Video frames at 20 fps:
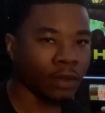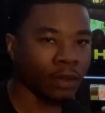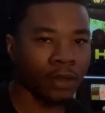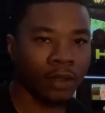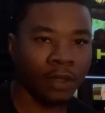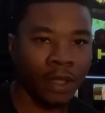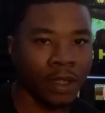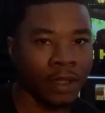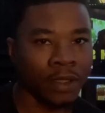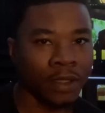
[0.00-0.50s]

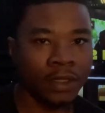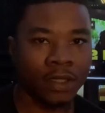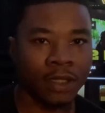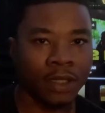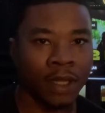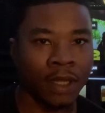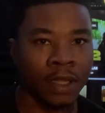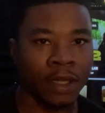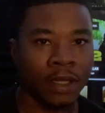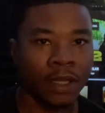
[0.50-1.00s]
like shit
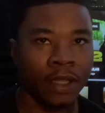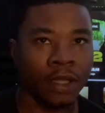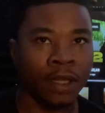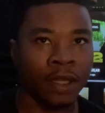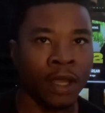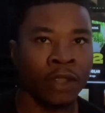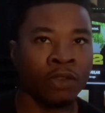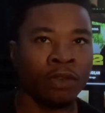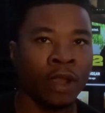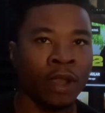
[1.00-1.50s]
like that.
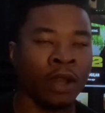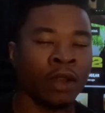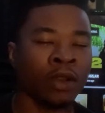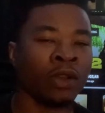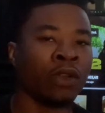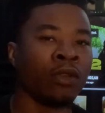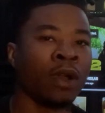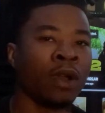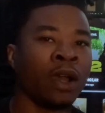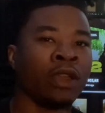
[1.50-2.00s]
Like, you gotta
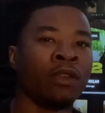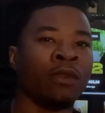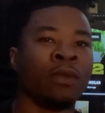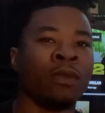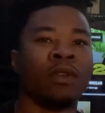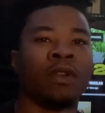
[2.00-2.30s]
know how you work.